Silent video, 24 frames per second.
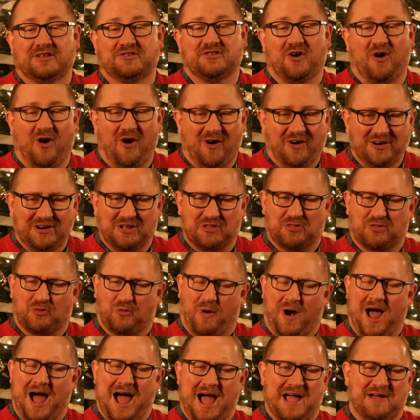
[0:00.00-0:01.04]
it's hard to
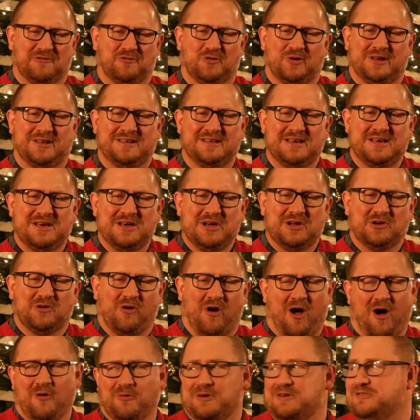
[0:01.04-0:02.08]
thrive when
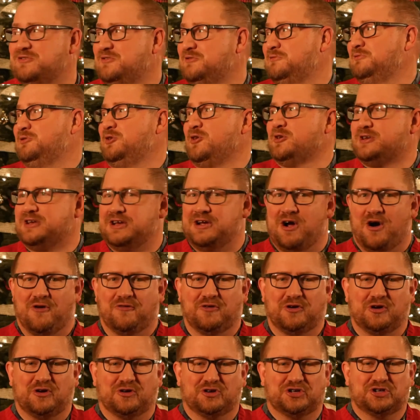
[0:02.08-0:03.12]
you're always looking
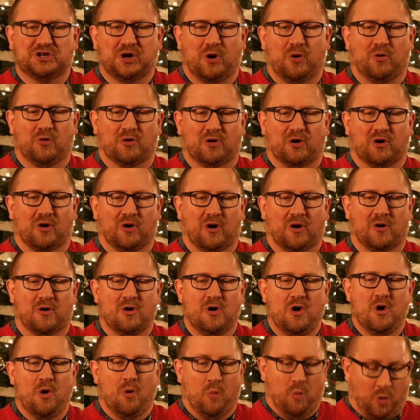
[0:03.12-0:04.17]
over your shoulder
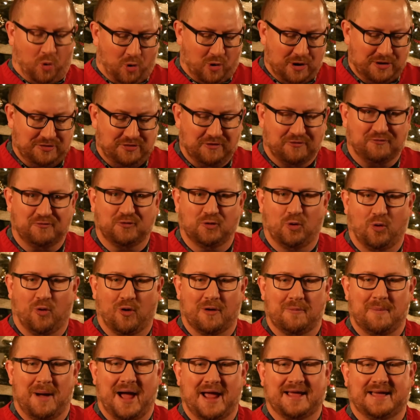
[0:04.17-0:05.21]
or worried the
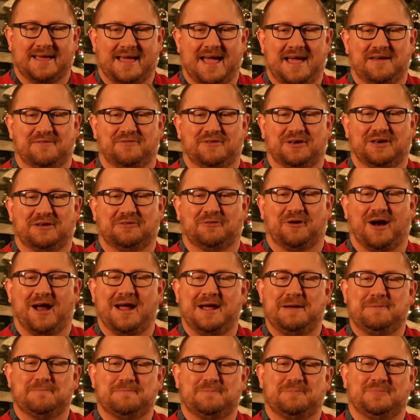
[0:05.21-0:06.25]
floor might cave in,
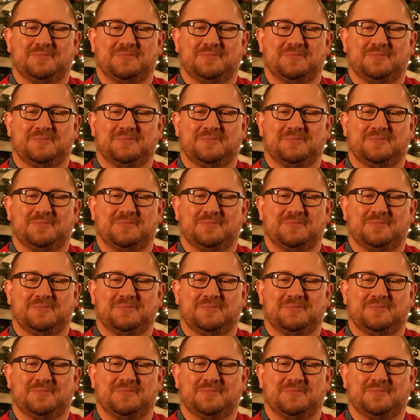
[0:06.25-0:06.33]
right?